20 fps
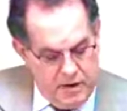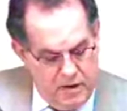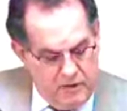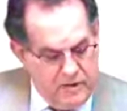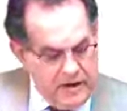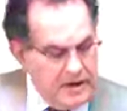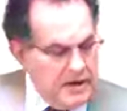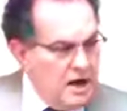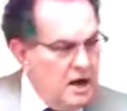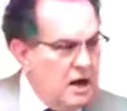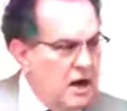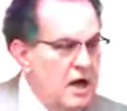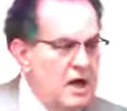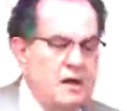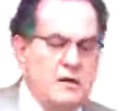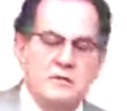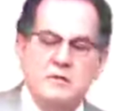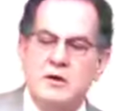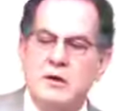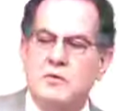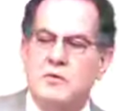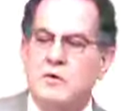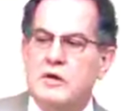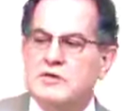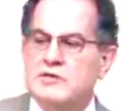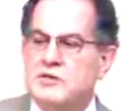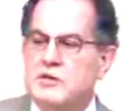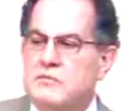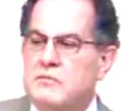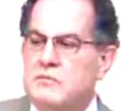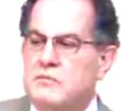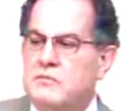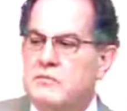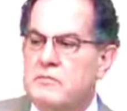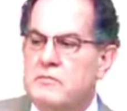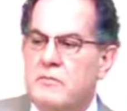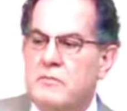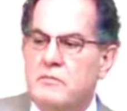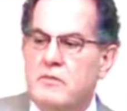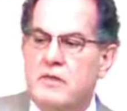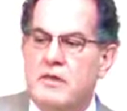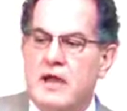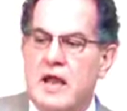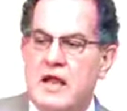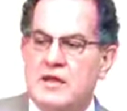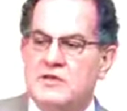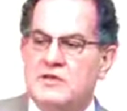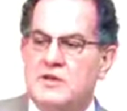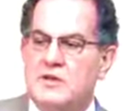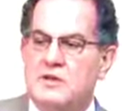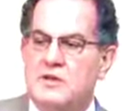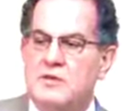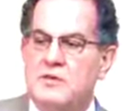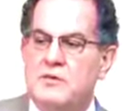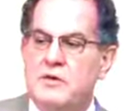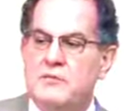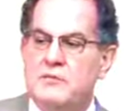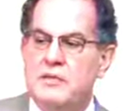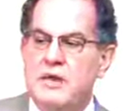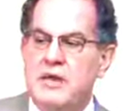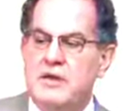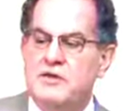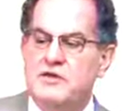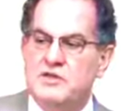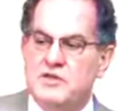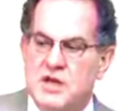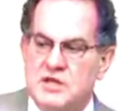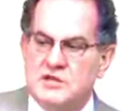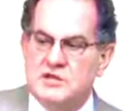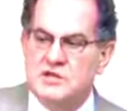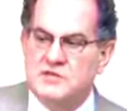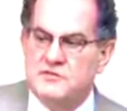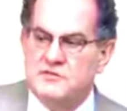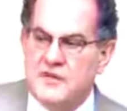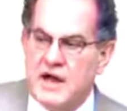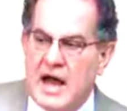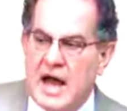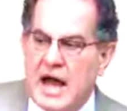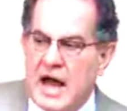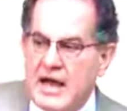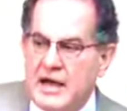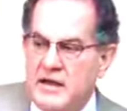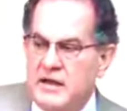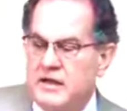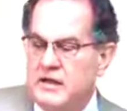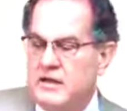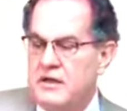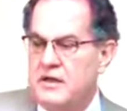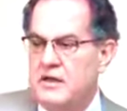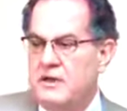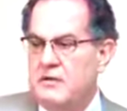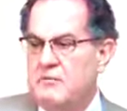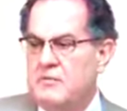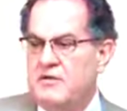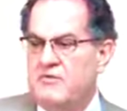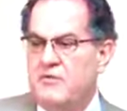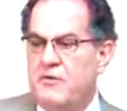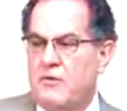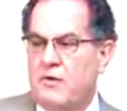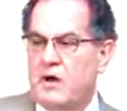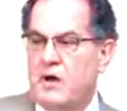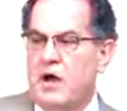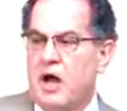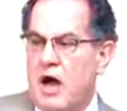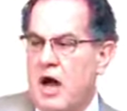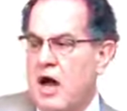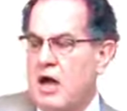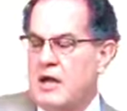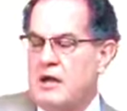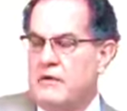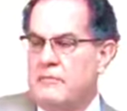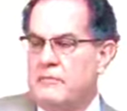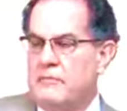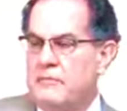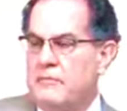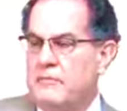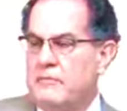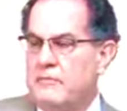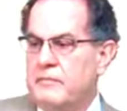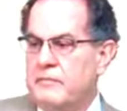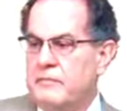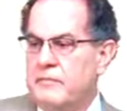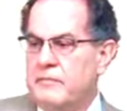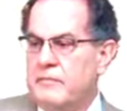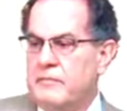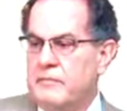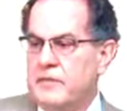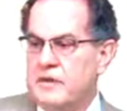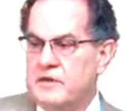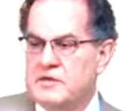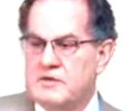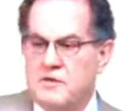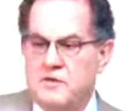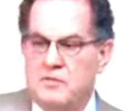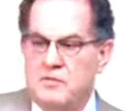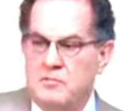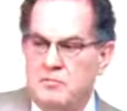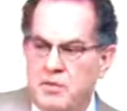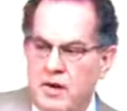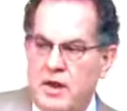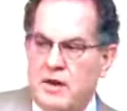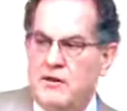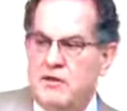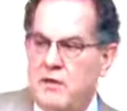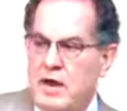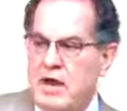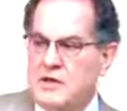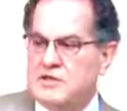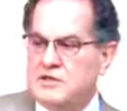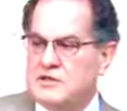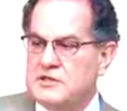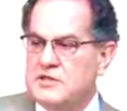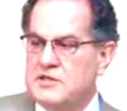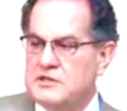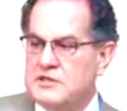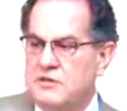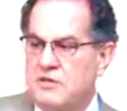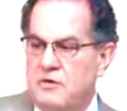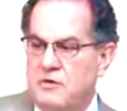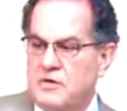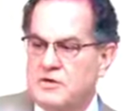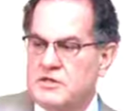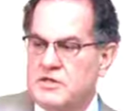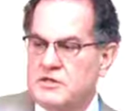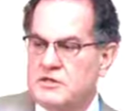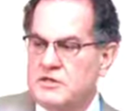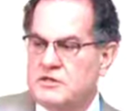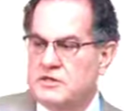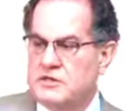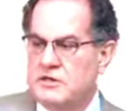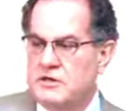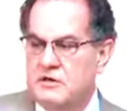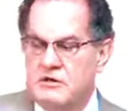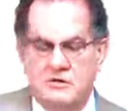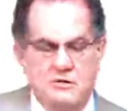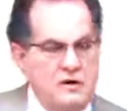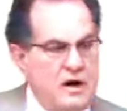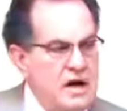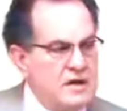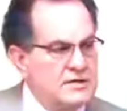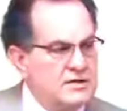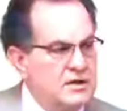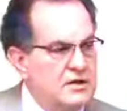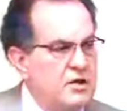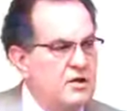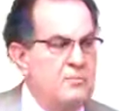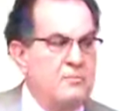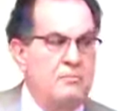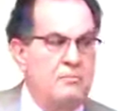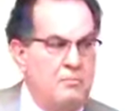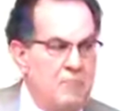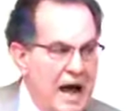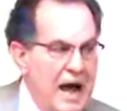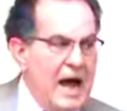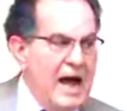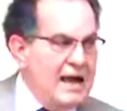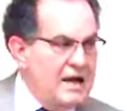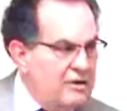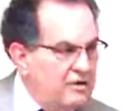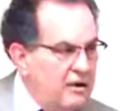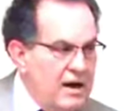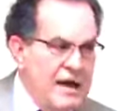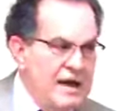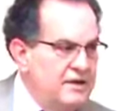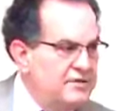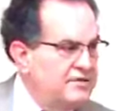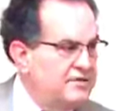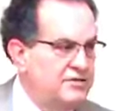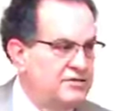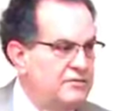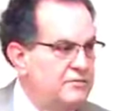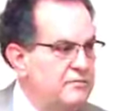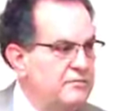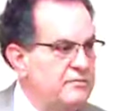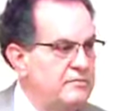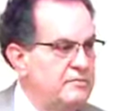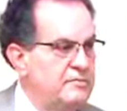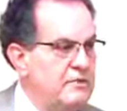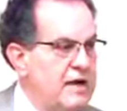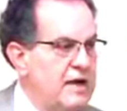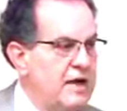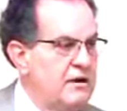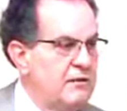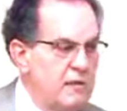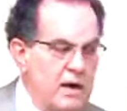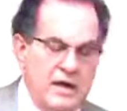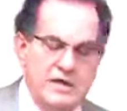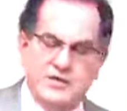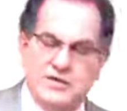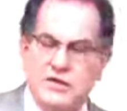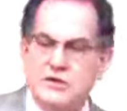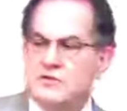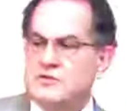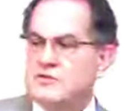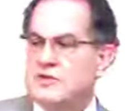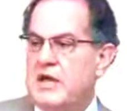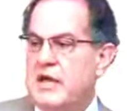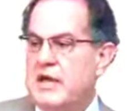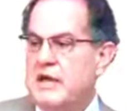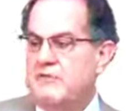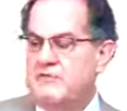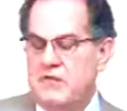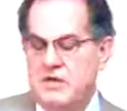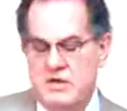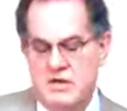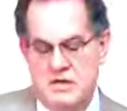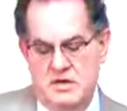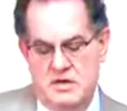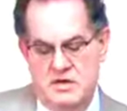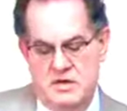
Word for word: knowing God in wisdom whether it has to do with being justified before God, it's through the blood and righteousness of the Lord Jesus Christ alone, by grace, by grace you're saved,